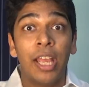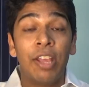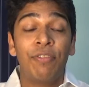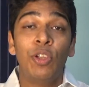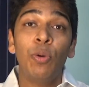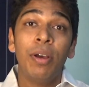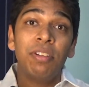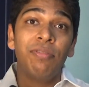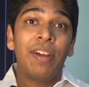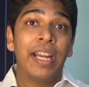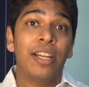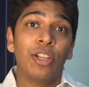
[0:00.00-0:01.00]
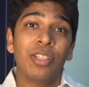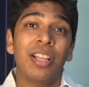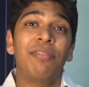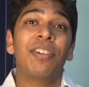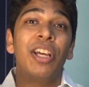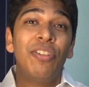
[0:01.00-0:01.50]
If you ever find
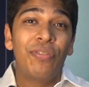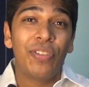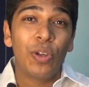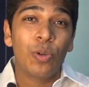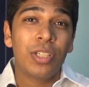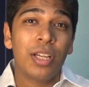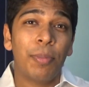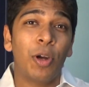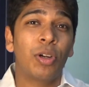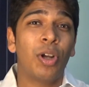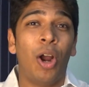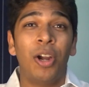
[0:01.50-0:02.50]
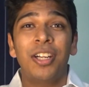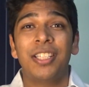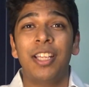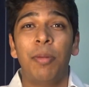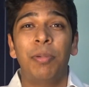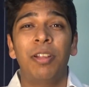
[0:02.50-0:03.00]
yourself confused about
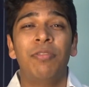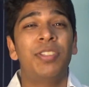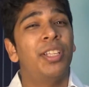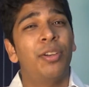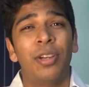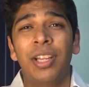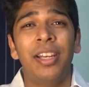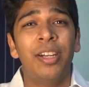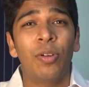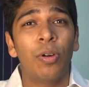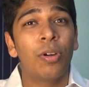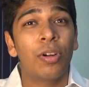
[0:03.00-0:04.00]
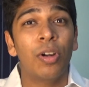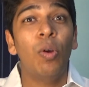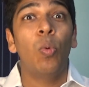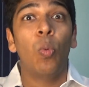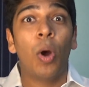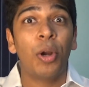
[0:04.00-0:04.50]
contraceptives, you really don't know
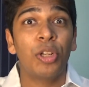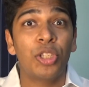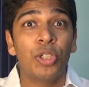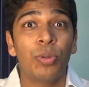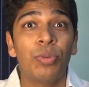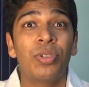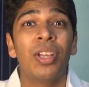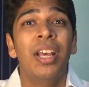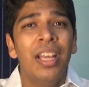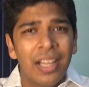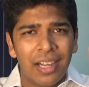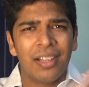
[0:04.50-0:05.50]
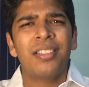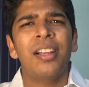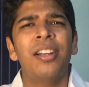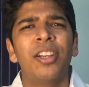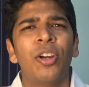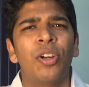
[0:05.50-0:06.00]
what to choose,
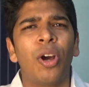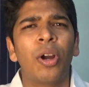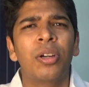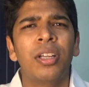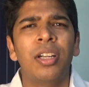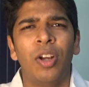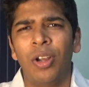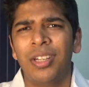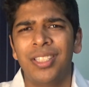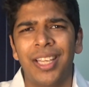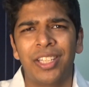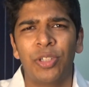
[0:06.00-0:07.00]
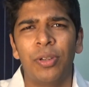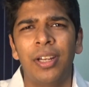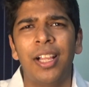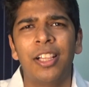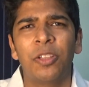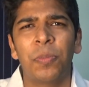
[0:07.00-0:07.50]
consult your doctor or a
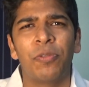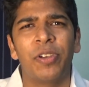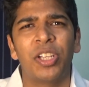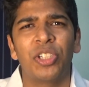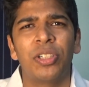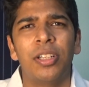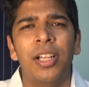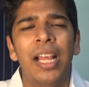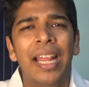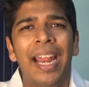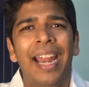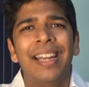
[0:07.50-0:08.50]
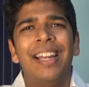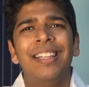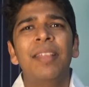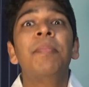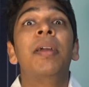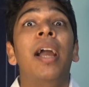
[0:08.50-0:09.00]
sexual health professional and
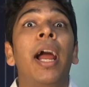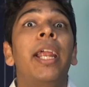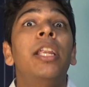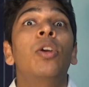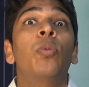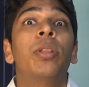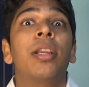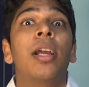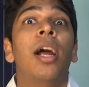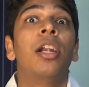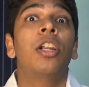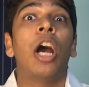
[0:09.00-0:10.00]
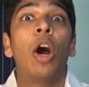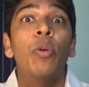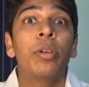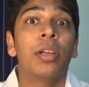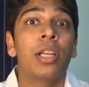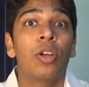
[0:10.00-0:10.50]
let them guide you with regard to how
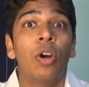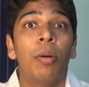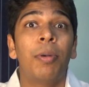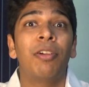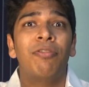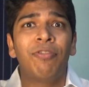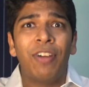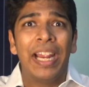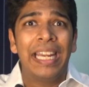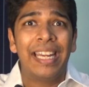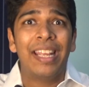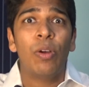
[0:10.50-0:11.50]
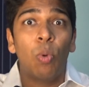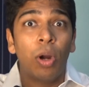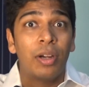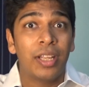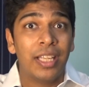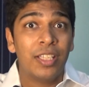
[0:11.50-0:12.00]
you can go about finding
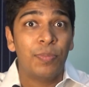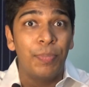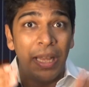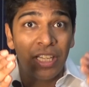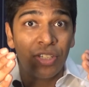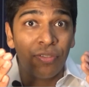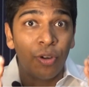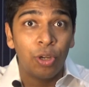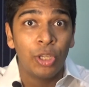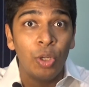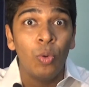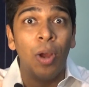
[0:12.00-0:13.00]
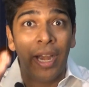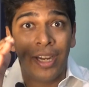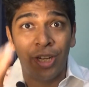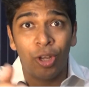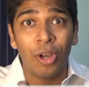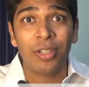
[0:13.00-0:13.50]
what is best for you
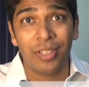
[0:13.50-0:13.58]
and your